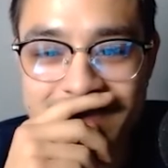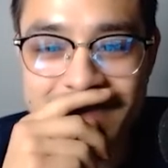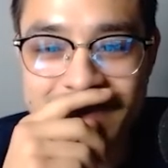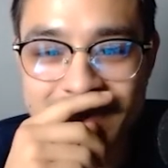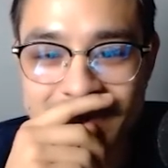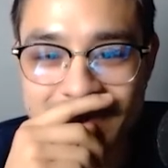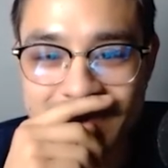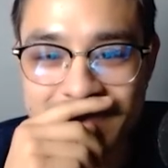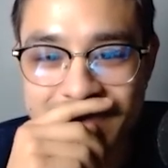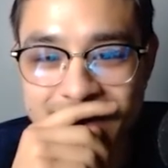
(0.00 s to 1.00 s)

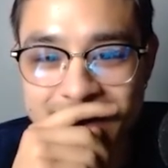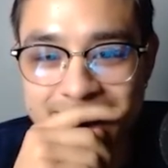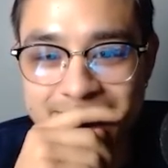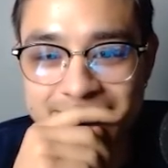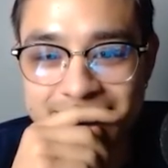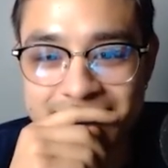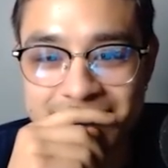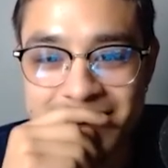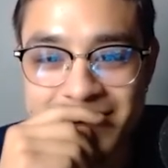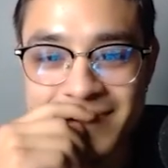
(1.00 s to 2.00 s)

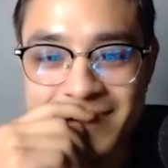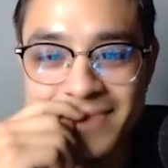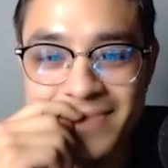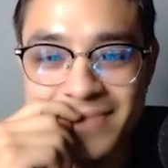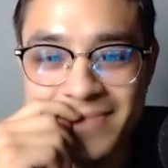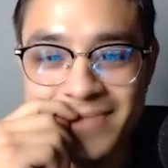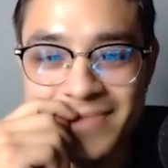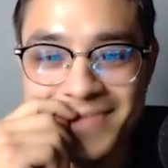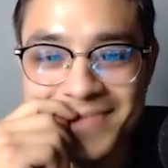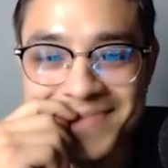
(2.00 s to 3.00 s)

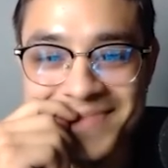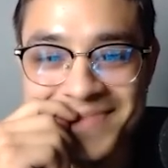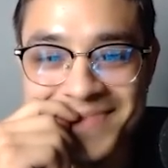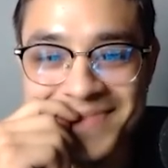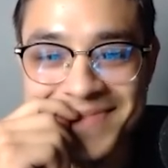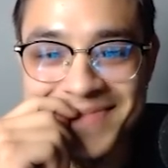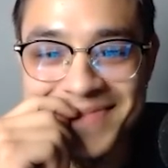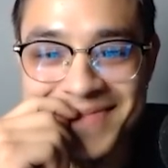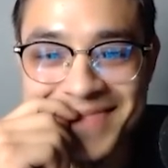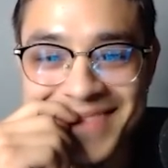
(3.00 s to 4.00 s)

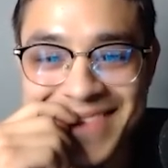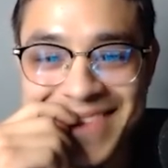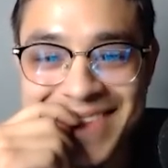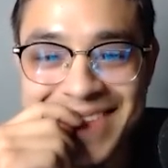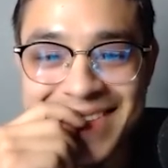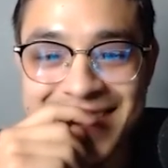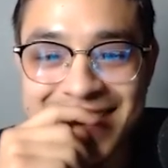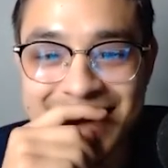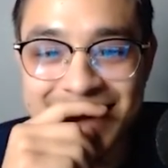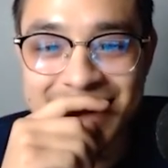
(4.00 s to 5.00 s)

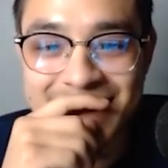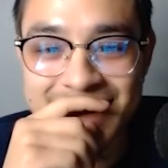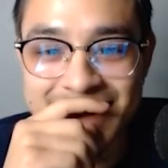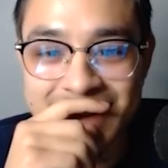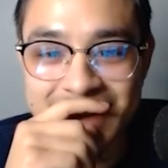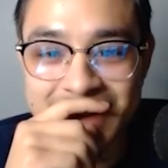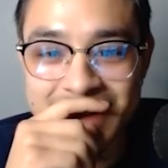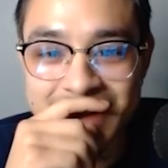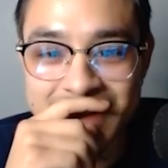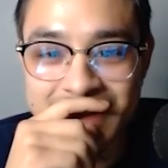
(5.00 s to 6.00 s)

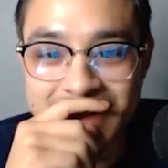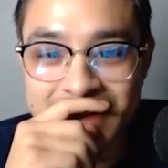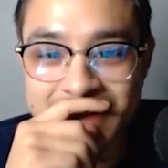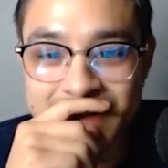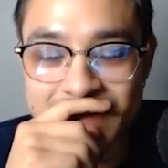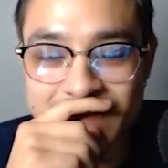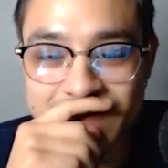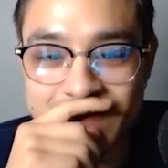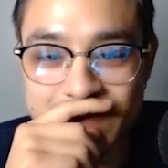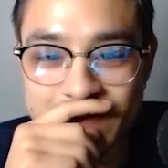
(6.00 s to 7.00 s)

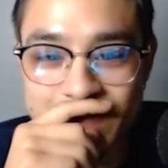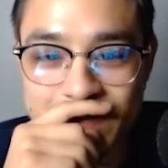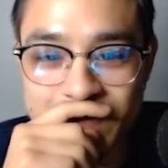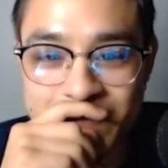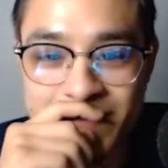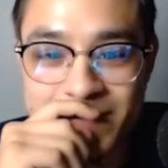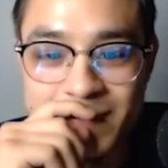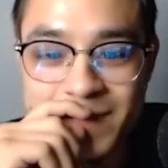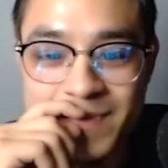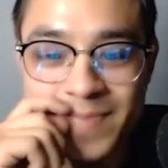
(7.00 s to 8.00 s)
No words are spoken by the person on screen.